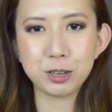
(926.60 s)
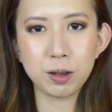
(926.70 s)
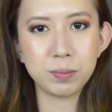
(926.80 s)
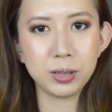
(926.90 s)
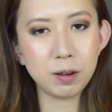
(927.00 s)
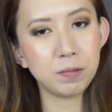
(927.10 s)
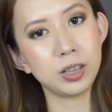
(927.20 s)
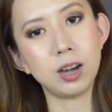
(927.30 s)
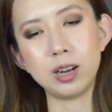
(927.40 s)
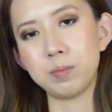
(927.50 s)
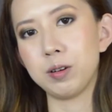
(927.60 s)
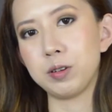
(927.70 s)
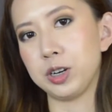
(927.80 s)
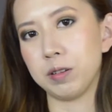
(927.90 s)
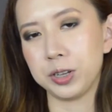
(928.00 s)
So I'm done with the eyebrow
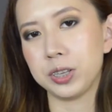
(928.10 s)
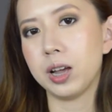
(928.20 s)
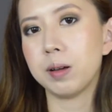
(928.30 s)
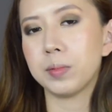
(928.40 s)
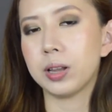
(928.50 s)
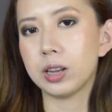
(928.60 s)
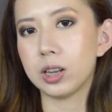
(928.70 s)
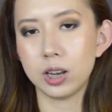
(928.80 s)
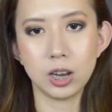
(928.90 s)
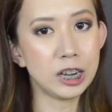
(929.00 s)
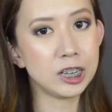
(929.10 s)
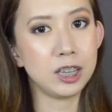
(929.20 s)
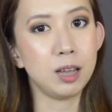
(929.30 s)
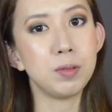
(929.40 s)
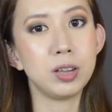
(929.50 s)
gel step. The next
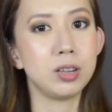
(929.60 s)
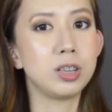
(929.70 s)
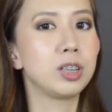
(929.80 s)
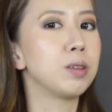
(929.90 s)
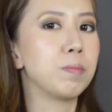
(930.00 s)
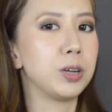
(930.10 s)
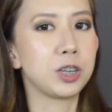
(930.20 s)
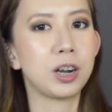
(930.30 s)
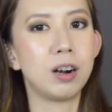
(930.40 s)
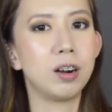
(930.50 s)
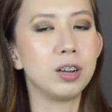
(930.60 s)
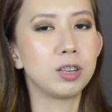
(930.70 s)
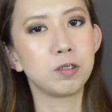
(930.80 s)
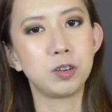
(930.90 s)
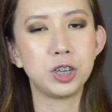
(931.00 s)
step is mascara.
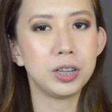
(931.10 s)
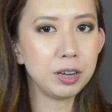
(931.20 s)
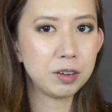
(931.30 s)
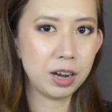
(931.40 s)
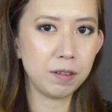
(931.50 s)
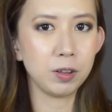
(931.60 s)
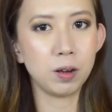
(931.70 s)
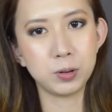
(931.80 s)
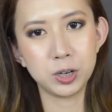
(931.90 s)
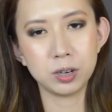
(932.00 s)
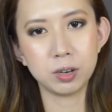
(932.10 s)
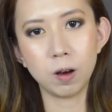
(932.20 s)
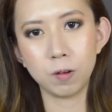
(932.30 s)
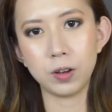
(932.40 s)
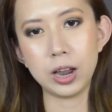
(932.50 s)
So she said you can have the option
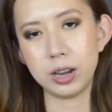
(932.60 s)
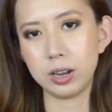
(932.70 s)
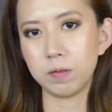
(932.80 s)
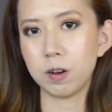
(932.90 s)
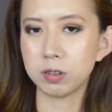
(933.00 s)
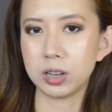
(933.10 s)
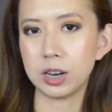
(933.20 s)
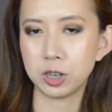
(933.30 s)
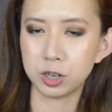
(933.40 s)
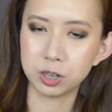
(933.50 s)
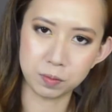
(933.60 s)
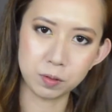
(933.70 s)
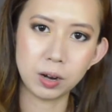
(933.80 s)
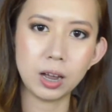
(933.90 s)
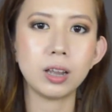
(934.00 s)
of adding false lashes if
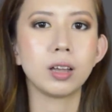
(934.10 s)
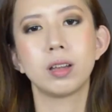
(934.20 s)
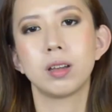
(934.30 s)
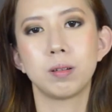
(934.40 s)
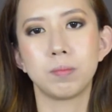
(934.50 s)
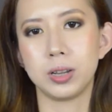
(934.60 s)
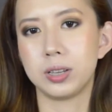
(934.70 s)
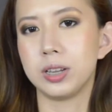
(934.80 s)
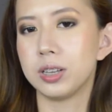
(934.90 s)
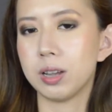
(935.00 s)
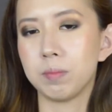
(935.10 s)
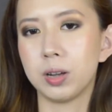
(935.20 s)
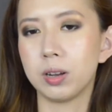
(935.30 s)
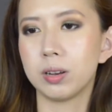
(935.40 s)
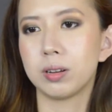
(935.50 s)
you like, but since I'm
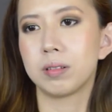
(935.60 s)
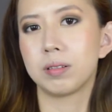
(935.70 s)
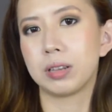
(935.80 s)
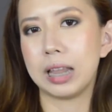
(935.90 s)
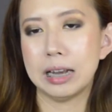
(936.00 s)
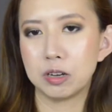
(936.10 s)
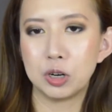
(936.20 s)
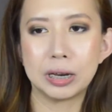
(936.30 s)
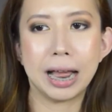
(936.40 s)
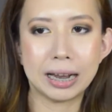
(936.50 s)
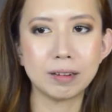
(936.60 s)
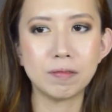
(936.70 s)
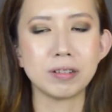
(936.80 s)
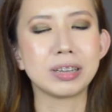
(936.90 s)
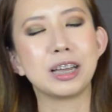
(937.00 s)
not that good at adding
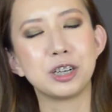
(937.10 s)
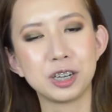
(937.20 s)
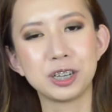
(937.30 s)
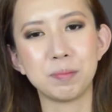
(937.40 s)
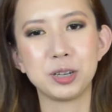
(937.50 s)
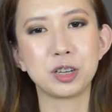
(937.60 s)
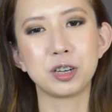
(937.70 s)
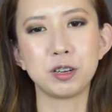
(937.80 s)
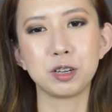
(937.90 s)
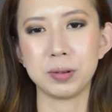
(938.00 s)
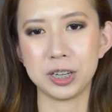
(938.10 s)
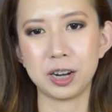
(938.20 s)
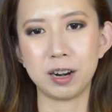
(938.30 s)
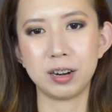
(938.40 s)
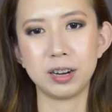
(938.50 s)
false lashes, I'm just gonna use
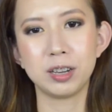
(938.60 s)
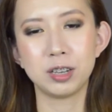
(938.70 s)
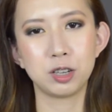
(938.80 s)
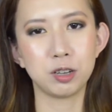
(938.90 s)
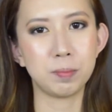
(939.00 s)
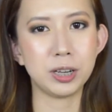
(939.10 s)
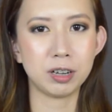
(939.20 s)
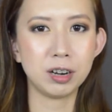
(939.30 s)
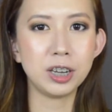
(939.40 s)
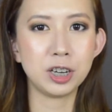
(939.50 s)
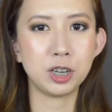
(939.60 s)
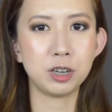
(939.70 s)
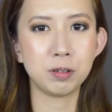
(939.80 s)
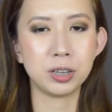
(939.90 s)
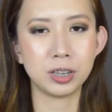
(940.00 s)
mascara. So the mascara that she
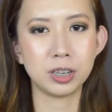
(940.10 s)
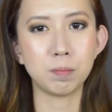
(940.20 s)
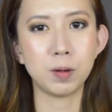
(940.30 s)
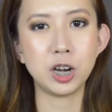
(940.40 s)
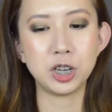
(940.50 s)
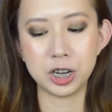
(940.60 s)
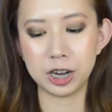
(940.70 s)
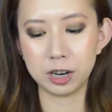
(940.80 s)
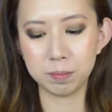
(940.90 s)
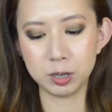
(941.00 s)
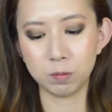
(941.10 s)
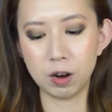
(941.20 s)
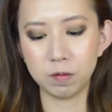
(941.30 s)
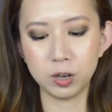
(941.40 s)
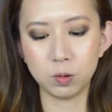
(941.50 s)
used is the Marc Jacobs
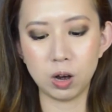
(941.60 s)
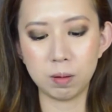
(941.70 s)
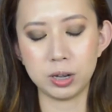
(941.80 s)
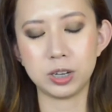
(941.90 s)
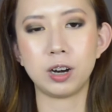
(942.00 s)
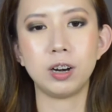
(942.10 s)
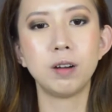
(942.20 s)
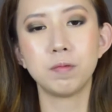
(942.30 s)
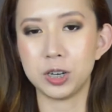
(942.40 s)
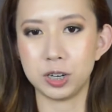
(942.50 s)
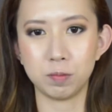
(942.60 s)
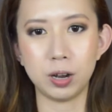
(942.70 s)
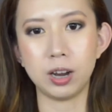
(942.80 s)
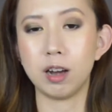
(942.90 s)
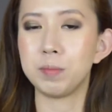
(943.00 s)
Velvet Noir Mascara, which is
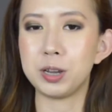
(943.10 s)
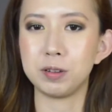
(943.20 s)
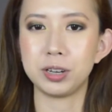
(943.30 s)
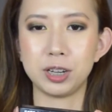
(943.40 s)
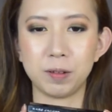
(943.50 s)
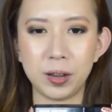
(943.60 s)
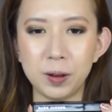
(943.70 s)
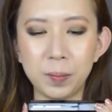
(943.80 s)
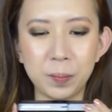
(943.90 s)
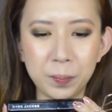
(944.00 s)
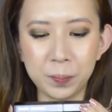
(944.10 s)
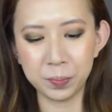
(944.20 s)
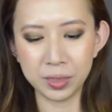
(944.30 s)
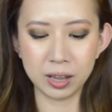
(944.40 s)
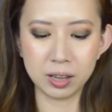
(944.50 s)
what I'll be using as well.
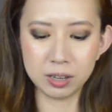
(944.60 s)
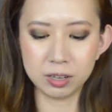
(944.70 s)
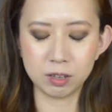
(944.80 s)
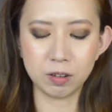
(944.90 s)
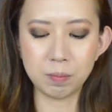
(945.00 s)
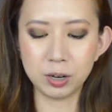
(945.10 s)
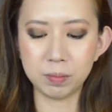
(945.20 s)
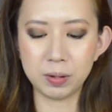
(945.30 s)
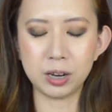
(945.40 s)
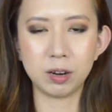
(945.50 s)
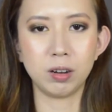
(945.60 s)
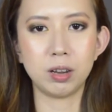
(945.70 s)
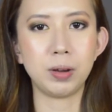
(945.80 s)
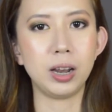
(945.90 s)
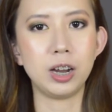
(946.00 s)
So I'm gonna be
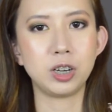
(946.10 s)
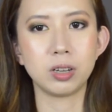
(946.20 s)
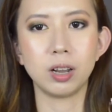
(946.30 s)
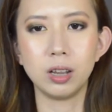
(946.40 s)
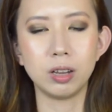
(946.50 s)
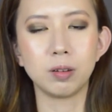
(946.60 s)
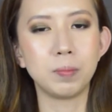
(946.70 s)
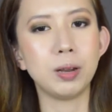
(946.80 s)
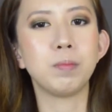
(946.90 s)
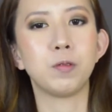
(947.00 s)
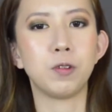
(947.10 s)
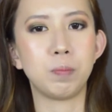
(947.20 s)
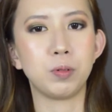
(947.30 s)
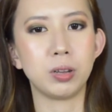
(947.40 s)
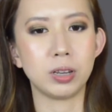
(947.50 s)
curling my lashes a little bit before I
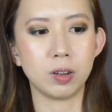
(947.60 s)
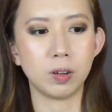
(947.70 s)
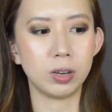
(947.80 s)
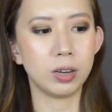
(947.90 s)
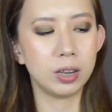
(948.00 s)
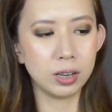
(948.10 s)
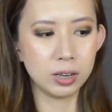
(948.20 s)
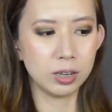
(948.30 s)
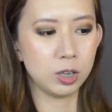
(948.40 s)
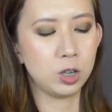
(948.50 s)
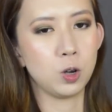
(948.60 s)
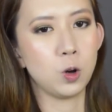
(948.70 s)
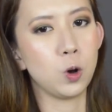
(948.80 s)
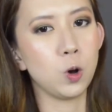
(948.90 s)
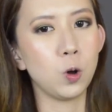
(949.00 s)
put this on.
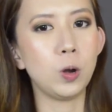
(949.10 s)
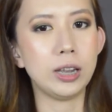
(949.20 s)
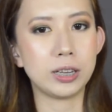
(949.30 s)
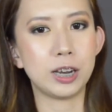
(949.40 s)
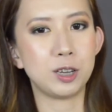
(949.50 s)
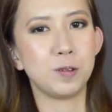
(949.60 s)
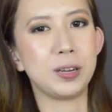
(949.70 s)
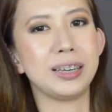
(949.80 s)
So let's get to it.